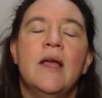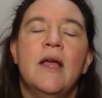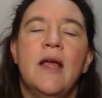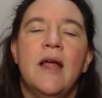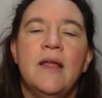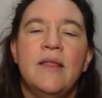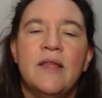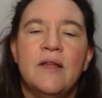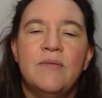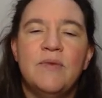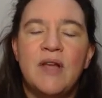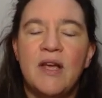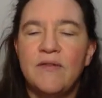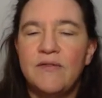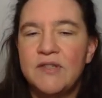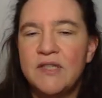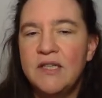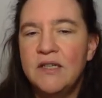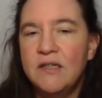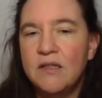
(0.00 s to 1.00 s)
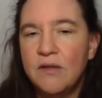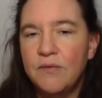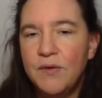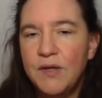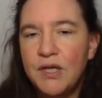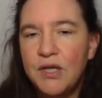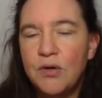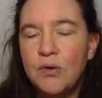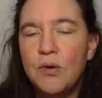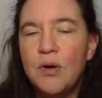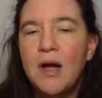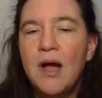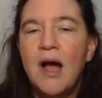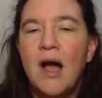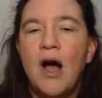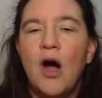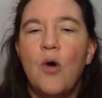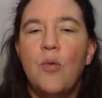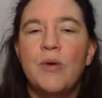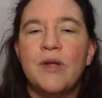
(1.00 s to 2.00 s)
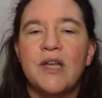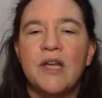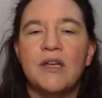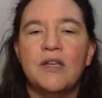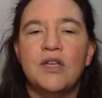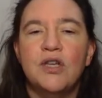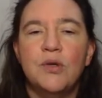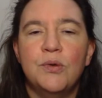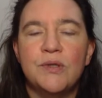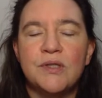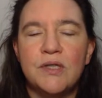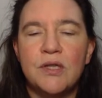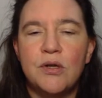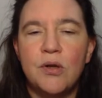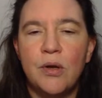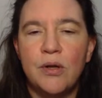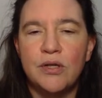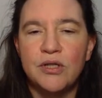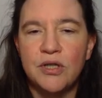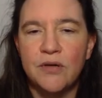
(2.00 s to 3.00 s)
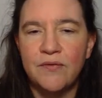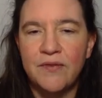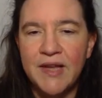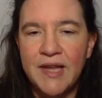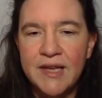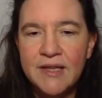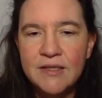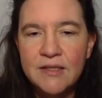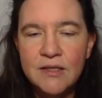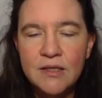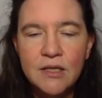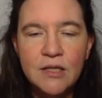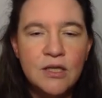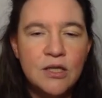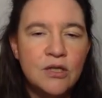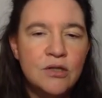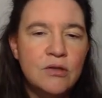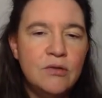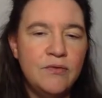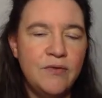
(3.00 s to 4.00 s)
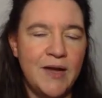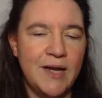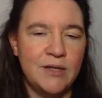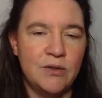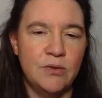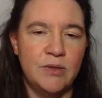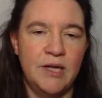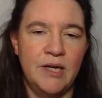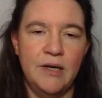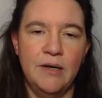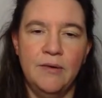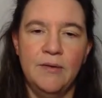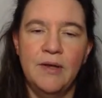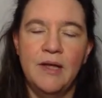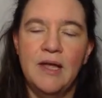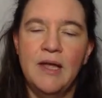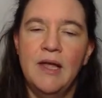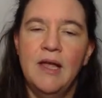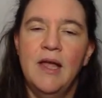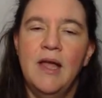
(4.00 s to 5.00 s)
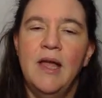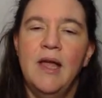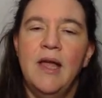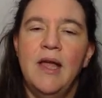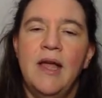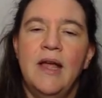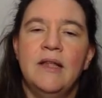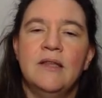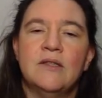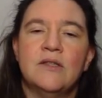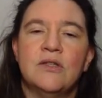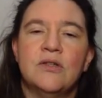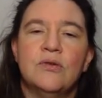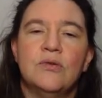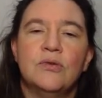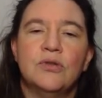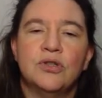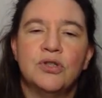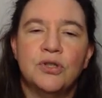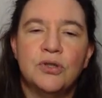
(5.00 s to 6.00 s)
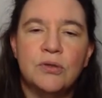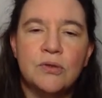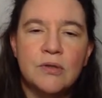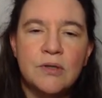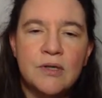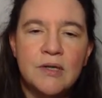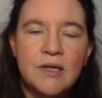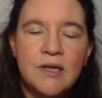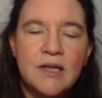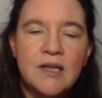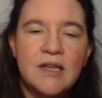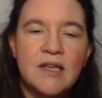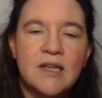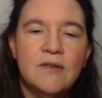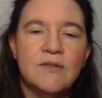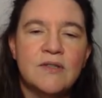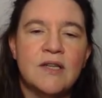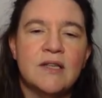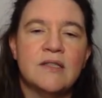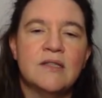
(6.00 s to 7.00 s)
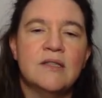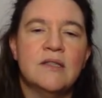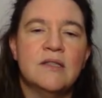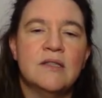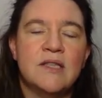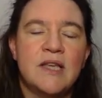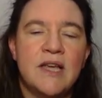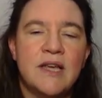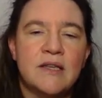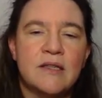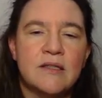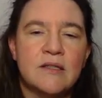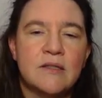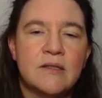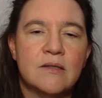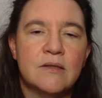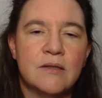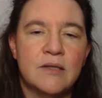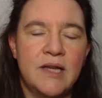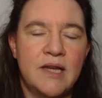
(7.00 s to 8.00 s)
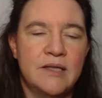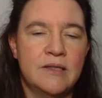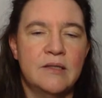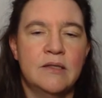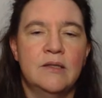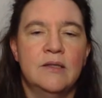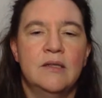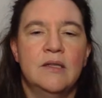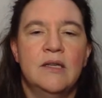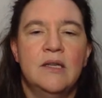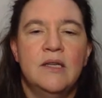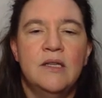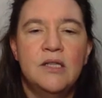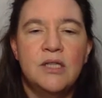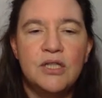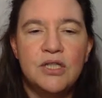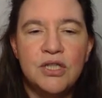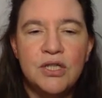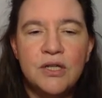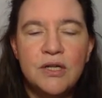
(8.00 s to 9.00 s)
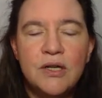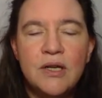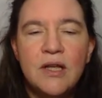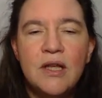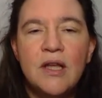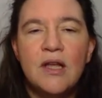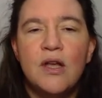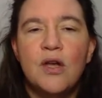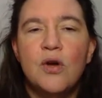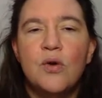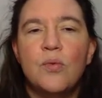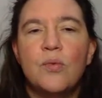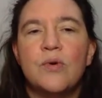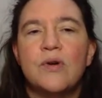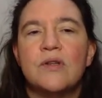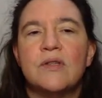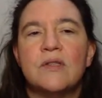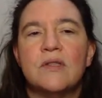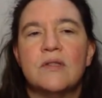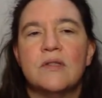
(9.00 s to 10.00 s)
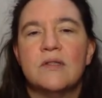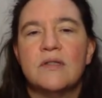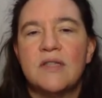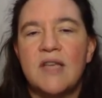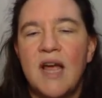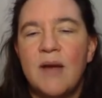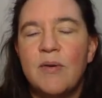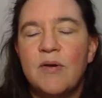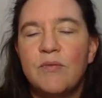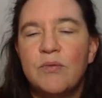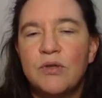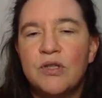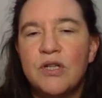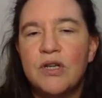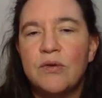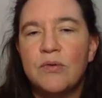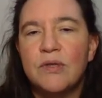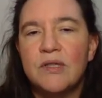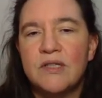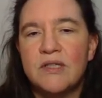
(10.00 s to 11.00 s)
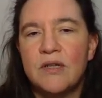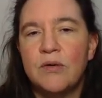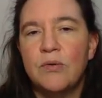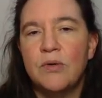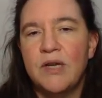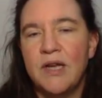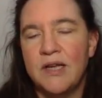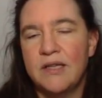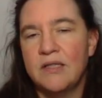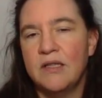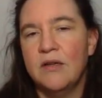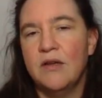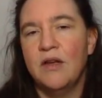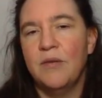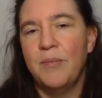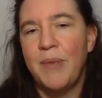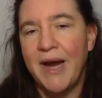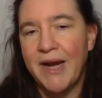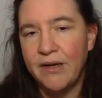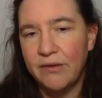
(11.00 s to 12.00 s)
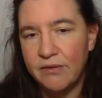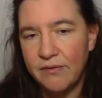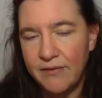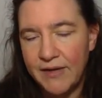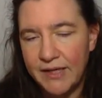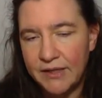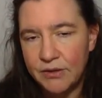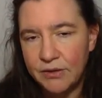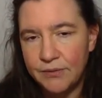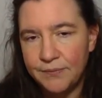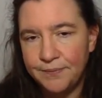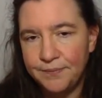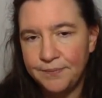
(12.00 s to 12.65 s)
And then we have seen in the video how we can use the knowledge of S to factor n. And so Shor gives us this S as an integer, whereas Simon would know this only as a binary vector.